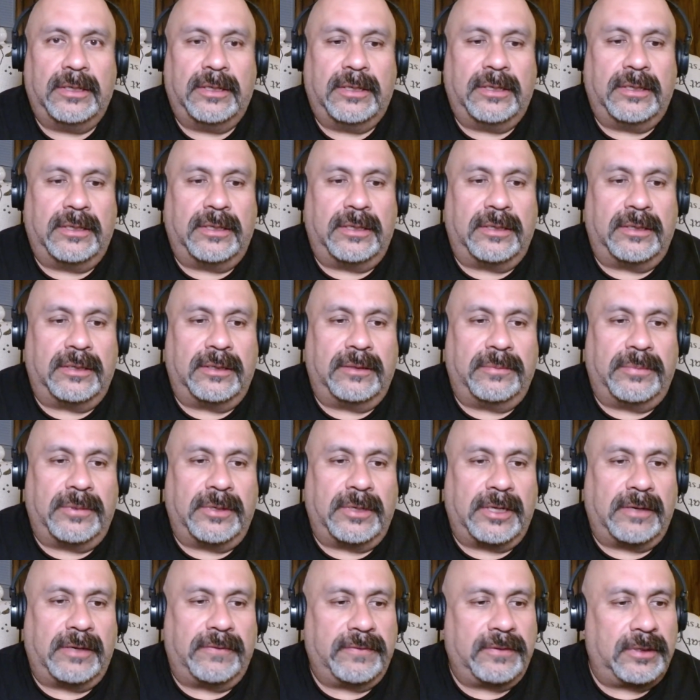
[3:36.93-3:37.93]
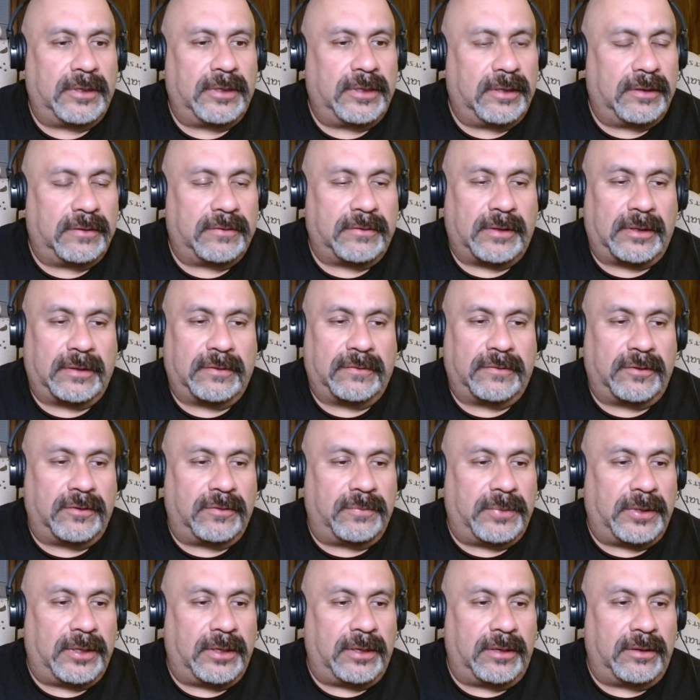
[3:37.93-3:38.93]
But nevertheless, I still
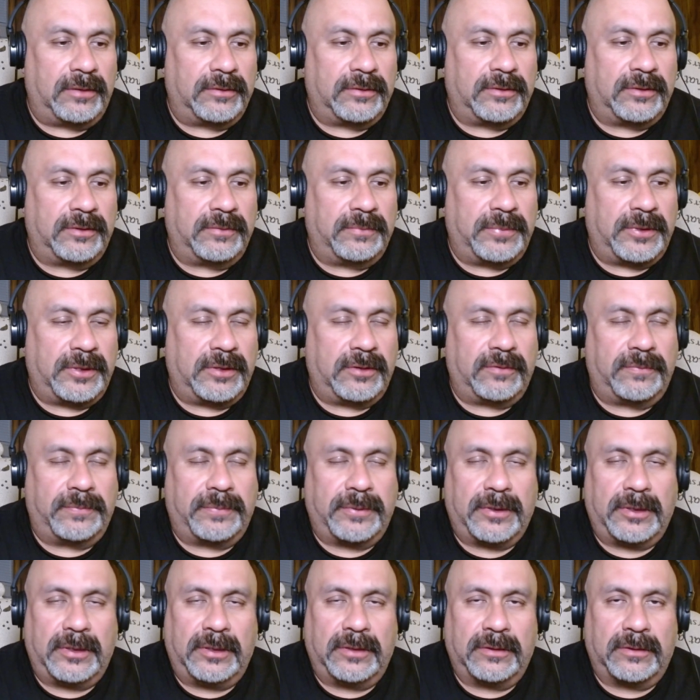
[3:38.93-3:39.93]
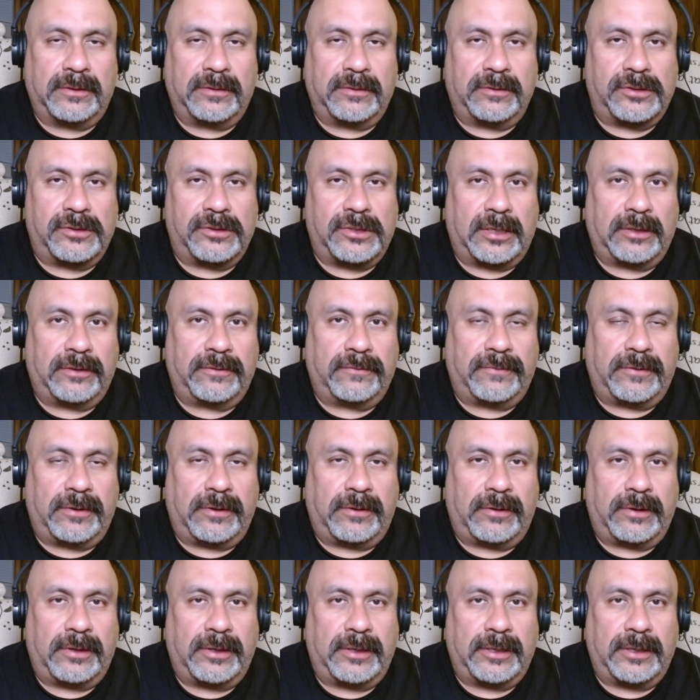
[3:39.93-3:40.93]
belong to the BOP until
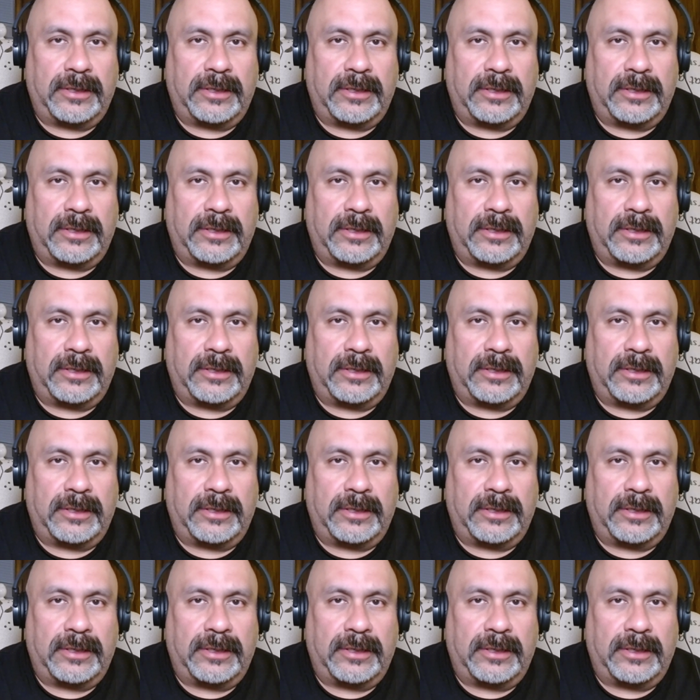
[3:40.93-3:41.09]
January